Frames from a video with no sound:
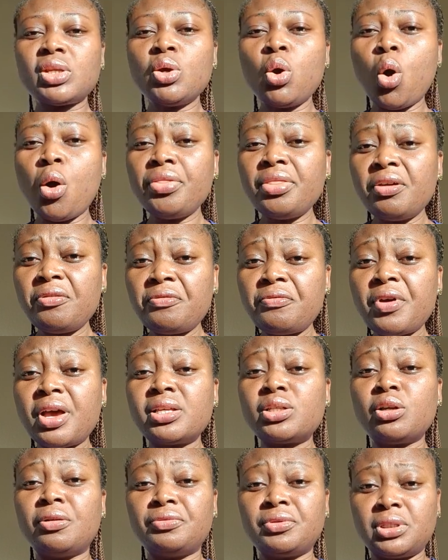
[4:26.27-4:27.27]
On the
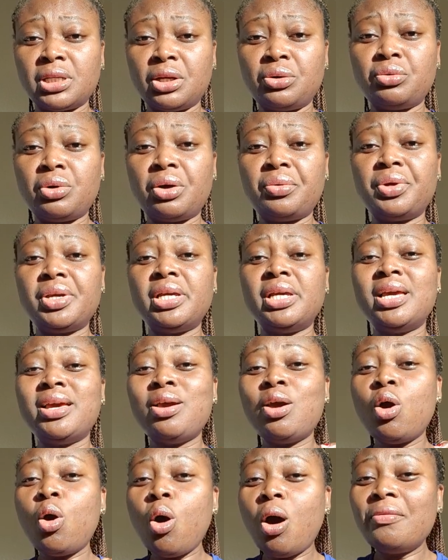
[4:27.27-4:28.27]
1st of January
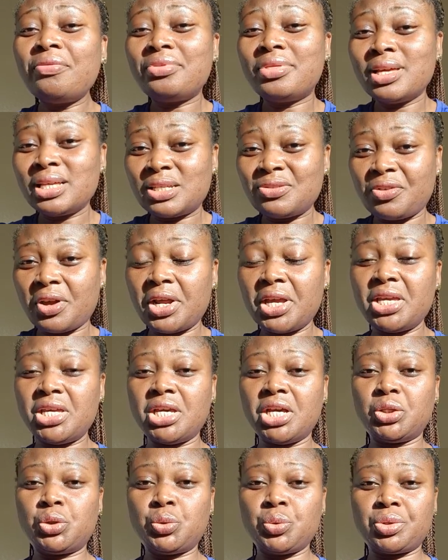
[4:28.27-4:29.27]
of this very
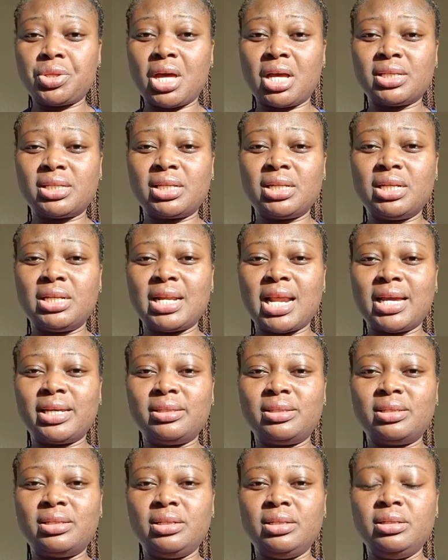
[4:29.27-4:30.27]
year
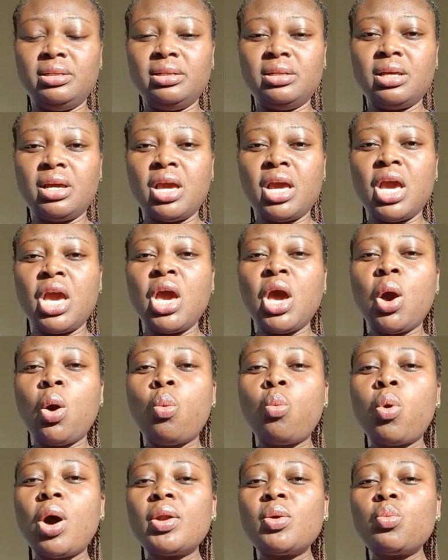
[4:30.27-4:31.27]
2019,
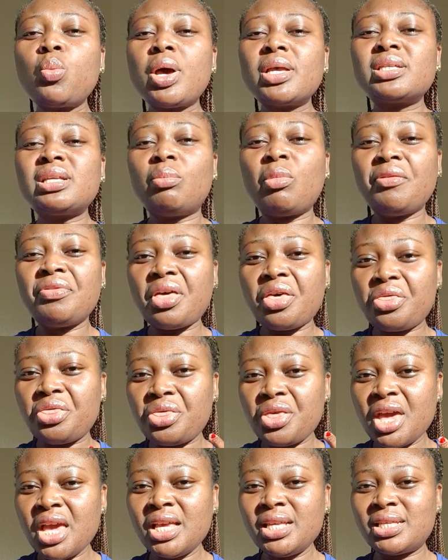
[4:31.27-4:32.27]
what were some of the
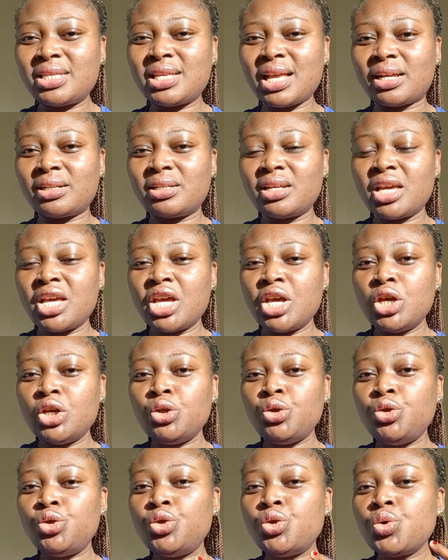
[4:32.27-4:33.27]
things that
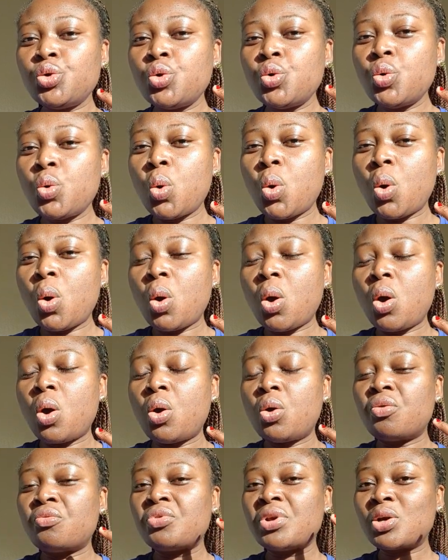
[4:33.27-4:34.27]
you
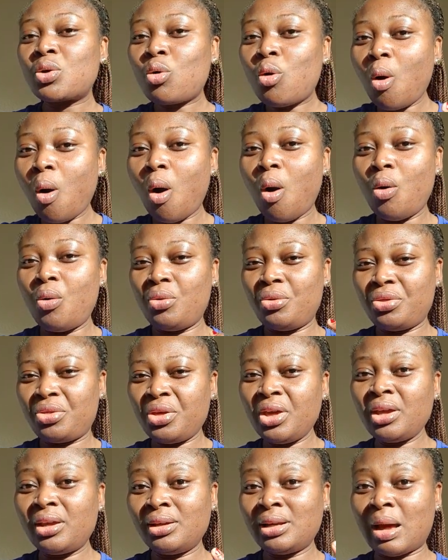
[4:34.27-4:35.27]
recall
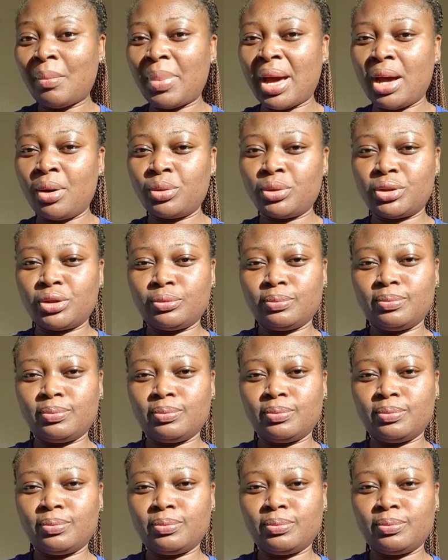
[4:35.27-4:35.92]
thinking about?